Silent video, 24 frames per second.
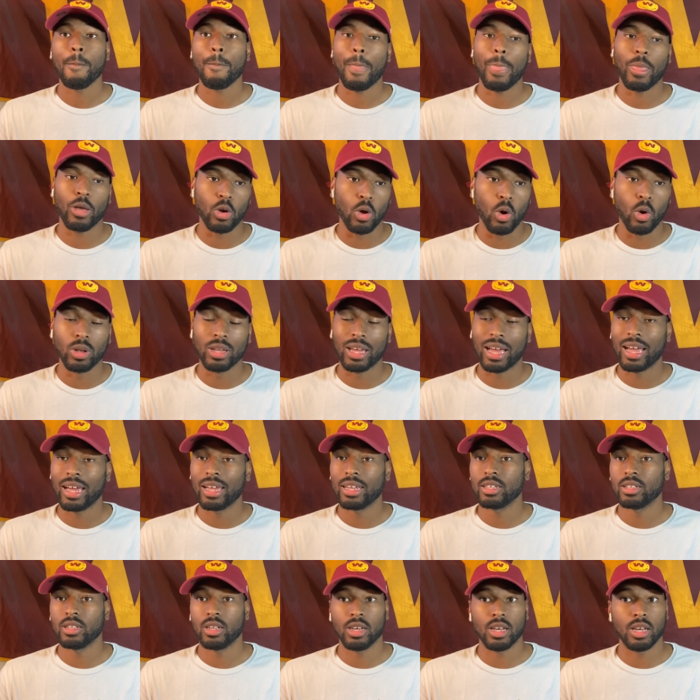a goal
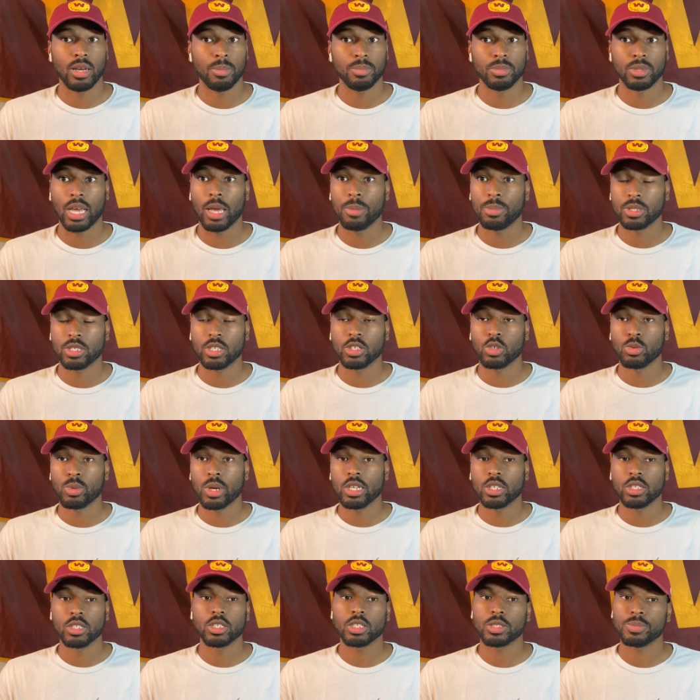line type of
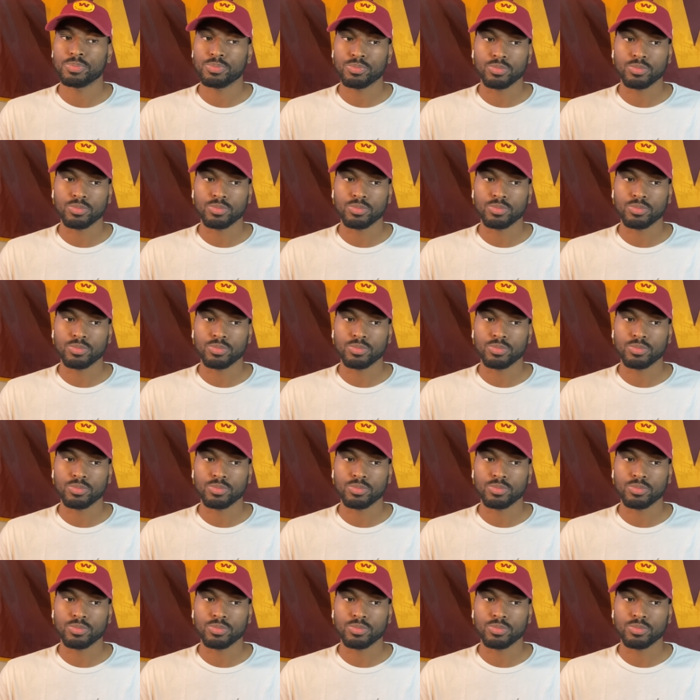situations,